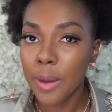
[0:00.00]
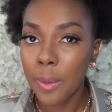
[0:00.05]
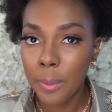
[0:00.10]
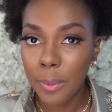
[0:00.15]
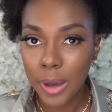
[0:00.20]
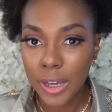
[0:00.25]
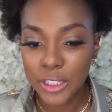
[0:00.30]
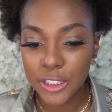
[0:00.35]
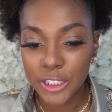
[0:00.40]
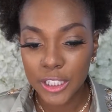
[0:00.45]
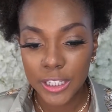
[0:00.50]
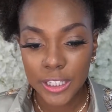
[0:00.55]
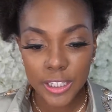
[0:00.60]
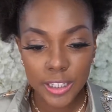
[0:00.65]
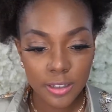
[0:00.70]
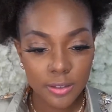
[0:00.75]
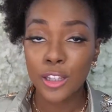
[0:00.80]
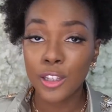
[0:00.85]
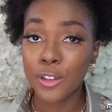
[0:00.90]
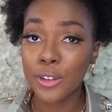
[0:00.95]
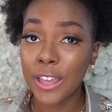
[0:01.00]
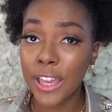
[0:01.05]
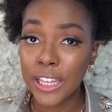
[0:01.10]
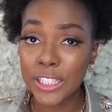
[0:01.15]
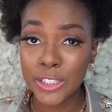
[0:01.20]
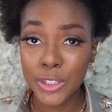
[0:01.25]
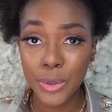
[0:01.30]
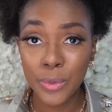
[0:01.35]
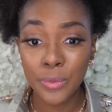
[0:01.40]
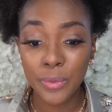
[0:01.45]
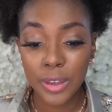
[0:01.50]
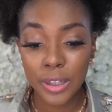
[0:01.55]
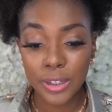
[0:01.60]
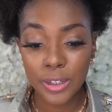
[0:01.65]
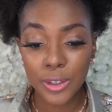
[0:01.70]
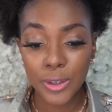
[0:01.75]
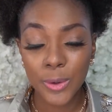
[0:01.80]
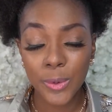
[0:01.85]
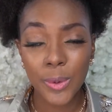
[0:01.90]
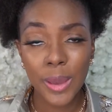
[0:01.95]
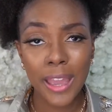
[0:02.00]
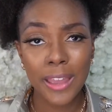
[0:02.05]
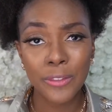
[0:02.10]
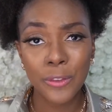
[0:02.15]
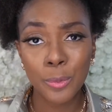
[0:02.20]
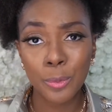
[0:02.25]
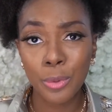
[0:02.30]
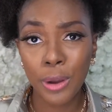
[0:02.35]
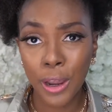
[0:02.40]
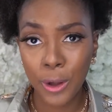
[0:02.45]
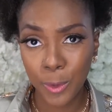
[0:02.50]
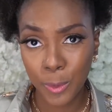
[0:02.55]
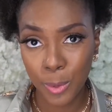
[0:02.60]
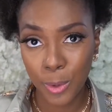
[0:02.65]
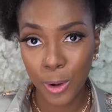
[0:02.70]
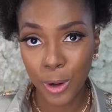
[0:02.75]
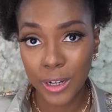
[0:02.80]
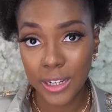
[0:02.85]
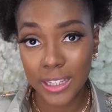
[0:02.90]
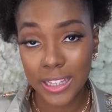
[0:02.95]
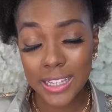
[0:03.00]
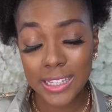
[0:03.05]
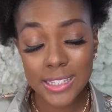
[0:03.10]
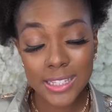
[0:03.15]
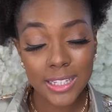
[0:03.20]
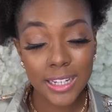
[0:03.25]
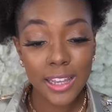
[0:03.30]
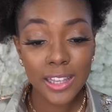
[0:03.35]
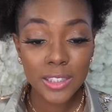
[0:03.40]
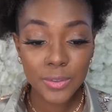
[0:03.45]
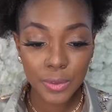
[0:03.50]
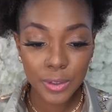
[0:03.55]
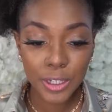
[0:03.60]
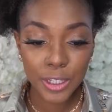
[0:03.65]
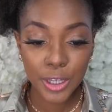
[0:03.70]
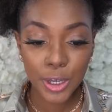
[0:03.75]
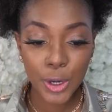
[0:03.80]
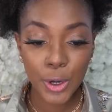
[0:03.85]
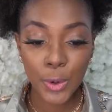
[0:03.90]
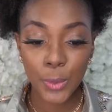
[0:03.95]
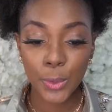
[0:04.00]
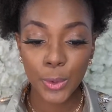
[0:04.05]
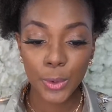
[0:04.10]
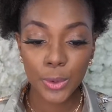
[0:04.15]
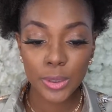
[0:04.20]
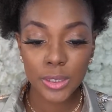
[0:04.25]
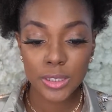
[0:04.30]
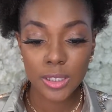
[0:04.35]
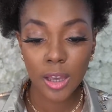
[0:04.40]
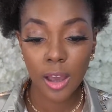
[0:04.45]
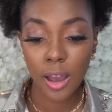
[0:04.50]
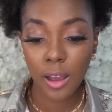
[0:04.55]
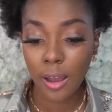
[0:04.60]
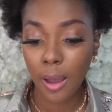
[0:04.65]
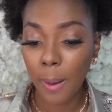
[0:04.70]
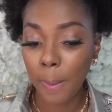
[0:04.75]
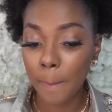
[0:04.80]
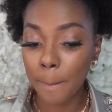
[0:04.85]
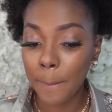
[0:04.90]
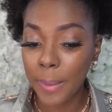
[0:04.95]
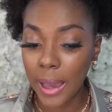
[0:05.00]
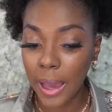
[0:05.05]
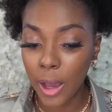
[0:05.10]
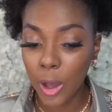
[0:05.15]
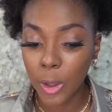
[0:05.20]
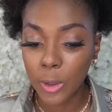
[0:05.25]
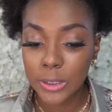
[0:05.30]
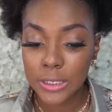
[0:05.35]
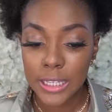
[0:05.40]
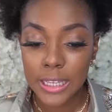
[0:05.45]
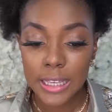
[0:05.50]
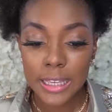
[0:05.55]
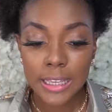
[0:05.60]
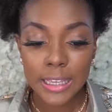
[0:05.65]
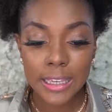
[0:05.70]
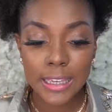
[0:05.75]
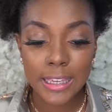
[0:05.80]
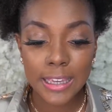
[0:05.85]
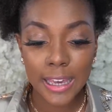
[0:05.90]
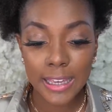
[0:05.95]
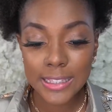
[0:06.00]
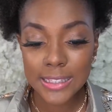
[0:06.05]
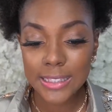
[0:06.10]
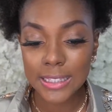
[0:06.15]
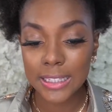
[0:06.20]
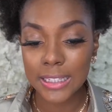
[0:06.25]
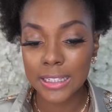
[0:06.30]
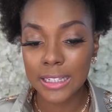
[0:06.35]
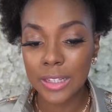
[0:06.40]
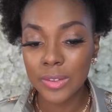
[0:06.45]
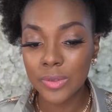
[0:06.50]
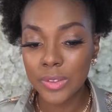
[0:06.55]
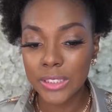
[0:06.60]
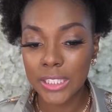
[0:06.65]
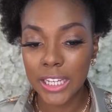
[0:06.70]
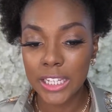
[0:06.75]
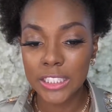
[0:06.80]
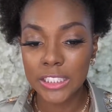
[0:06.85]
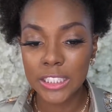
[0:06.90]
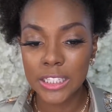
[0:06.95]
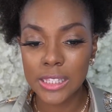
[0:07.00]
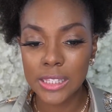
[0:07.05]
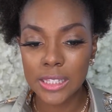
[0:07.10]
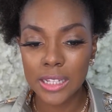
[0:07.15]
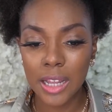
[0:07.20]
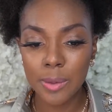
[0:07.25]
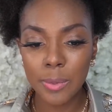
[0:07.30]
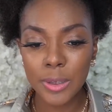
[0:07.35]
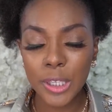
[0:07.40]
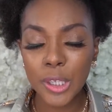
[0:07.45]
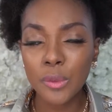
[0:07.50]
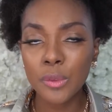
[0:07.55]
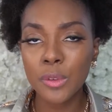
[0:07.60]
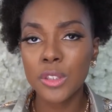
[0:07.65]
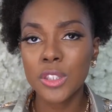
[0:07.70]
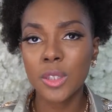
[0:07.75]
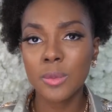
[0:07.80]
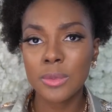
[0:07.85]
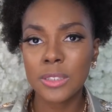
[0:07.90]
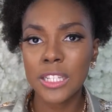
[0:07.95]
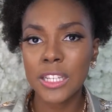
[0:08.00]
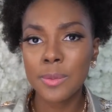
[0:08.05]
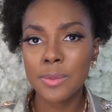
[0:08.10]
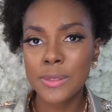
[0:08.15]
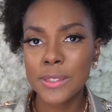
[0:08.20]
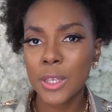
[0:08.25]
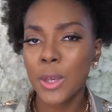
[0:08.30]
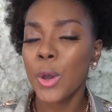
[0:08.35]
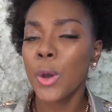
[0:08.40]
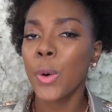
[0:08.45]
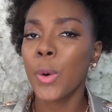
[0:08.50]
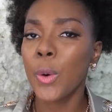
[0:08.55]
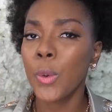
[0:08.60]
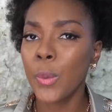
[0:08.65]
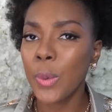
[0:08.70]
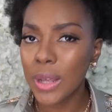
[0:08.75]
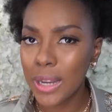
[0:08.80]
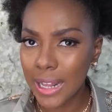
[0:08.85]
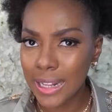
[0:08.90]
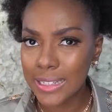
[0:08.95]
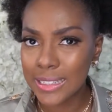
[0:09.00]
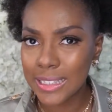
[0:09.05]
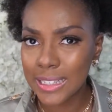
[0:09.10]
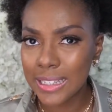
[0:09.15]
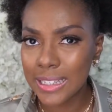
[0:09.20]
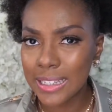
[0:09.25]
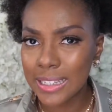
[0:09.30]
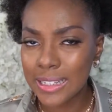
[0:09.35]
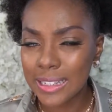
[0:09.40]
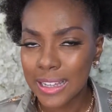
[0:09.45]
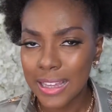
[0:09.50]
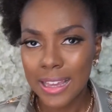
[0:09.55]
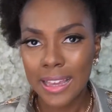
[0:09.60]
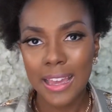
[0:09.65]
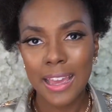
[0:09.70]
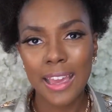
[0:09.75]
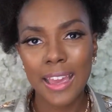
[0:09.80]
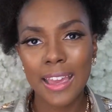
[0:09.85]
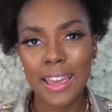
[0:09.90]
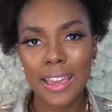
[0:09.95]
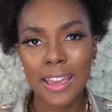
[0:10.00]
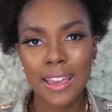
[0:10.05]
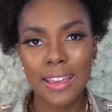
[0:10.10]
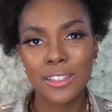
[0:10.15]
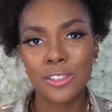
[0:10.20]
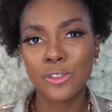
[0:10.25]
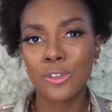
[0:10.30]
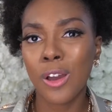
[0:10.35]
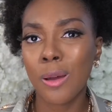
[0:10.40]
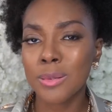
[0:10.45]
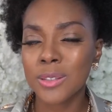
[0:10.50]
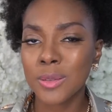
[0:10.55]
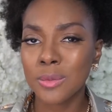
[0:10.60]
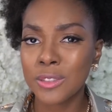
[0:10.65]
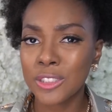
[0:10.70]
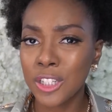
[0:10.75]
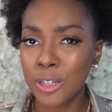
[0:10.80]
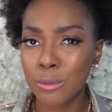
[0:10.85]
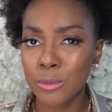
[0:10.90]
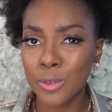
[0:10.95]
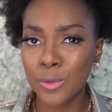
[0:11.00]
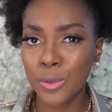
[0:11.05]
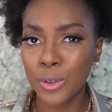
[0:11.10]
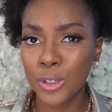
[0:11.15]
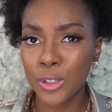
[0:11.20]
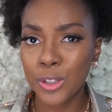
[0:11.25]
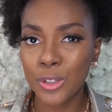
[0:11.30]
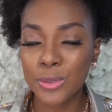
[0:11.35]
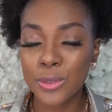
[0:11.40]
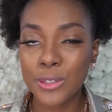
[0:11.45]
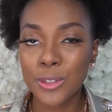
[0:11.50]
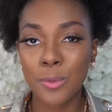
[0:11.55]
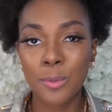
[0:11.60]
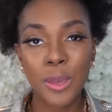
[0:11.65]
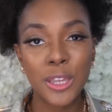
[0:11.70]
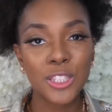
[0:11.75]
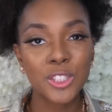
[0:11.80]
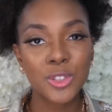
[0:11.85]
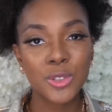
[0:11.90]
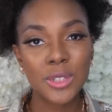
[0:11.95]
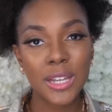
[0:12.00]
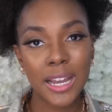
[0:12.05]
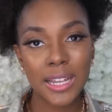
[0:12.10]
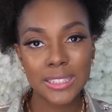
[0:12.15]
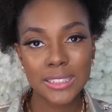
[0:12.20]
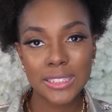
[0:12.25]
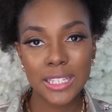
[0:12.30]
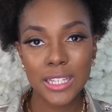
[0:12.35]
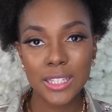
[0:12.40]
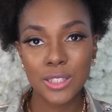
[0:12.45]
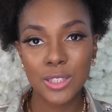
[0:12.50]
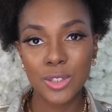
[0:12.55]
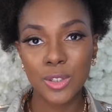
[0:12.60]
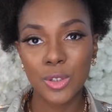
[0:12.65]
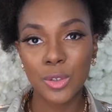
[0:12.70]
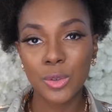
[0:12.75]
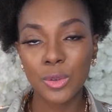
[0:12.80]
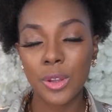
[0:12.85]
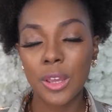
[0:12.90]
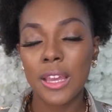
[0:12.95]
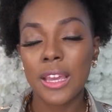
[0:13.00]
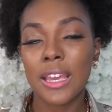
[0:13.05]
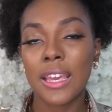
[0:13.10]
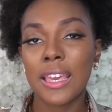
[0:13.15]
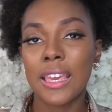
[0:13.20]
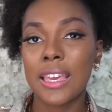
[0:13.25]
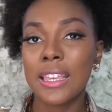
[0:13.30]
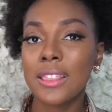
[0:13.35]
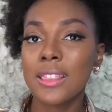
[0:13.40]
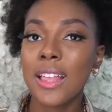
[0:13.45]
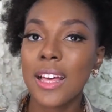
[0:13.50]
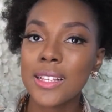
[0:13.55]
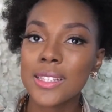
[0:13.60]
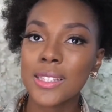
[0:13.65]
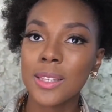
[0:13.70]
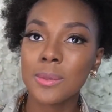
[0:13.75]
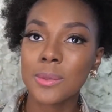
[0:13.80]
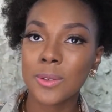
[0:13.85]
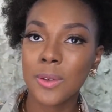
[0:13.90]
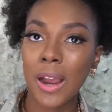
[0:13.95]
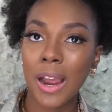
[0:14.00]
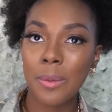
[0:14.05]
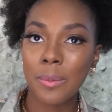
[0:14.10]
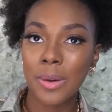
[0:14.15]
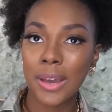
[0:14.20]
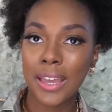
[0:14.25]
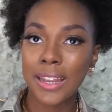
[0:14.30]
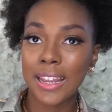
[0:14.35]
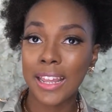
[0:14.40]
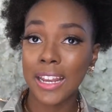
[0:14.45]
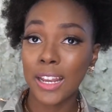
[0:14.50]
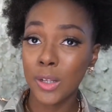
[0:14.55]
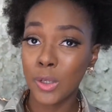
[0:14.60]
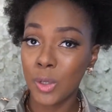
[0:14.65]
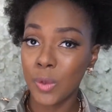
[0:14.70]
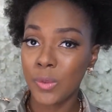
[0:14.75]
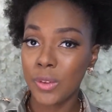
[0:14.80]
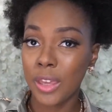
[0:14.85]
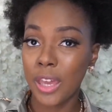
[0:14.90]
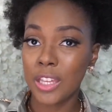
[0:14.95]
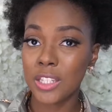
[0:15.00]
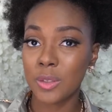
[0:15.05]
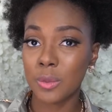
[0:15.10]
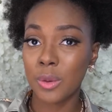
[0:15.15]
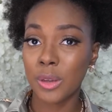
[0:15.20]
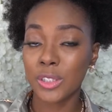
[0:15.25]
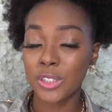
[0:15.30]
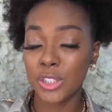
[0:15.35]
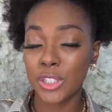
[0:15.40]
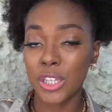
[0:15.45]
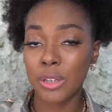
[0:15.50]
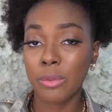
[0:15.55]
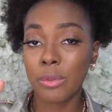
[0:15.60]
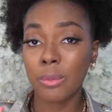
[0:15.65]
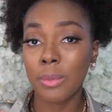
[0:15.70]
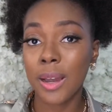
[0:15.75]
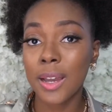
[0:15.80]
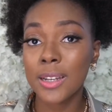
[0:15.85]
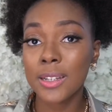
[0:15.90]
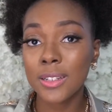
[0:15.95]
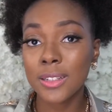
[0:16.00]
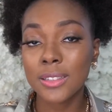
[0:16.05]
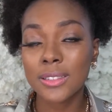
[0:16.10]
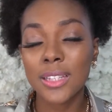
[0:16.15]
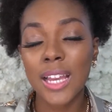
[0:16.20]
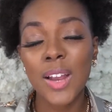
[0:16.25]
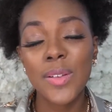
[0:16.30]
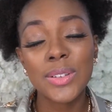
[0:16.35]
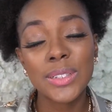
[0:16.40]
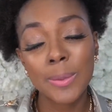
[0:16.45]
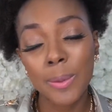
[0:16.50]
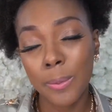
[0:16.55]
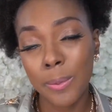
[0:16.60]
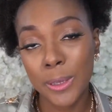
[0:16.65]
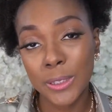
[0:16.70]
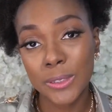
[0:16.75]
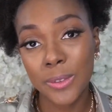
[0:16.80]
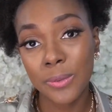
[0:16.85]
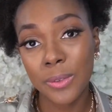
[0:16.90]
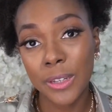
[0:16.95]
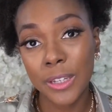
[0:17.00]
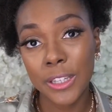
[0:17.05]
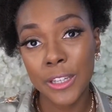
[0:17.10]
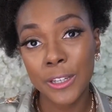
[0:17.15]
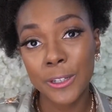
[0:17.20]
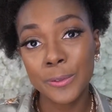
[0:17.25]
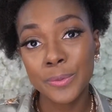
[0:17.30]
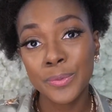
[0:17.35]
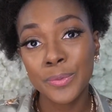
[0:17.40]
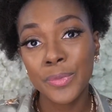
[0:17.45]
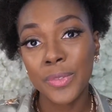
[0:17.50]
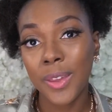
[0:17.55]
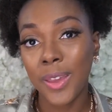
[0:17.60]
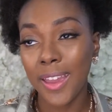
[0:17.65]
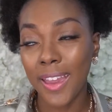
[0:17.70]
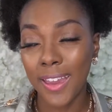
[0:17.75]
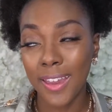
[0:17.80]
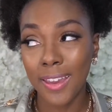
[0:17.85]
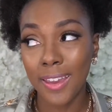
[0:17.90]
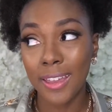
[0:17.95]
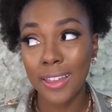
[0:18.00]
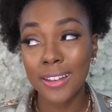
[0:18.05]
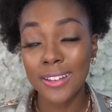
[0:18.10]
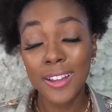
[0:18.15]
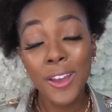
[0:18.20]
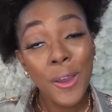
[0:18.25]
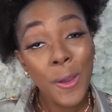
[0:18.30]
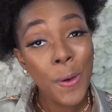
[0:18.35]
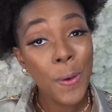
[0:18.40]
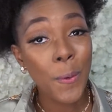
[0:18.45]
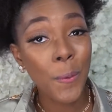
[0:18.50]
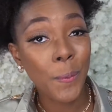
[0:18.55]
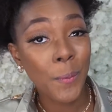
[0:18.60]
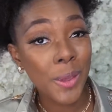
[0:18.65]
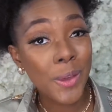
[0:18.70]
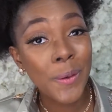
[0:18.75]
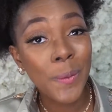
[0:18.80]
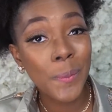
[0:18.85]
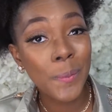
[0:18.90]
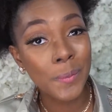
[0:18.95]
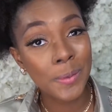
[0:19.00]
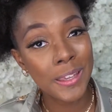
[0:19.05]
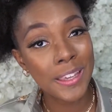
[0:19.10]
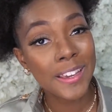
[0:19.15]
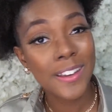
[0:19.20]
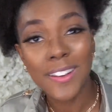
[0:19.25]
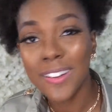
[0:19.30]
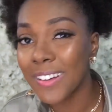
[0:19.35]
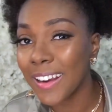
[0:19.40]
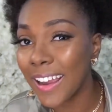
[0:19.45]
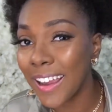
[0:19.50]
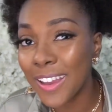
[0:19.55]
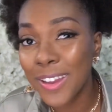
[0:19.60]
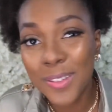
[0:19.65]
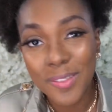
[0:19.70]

a budget, location and venue, and the bridal party. In today's video, we're going to talk about guests and invitations, and I'm going to give you some tips on what I did and drop some gems for you. So make sure you guys stay tuned, hit that subscribe button and notification bell so you can get reminders every time I post a video, and we gonna be right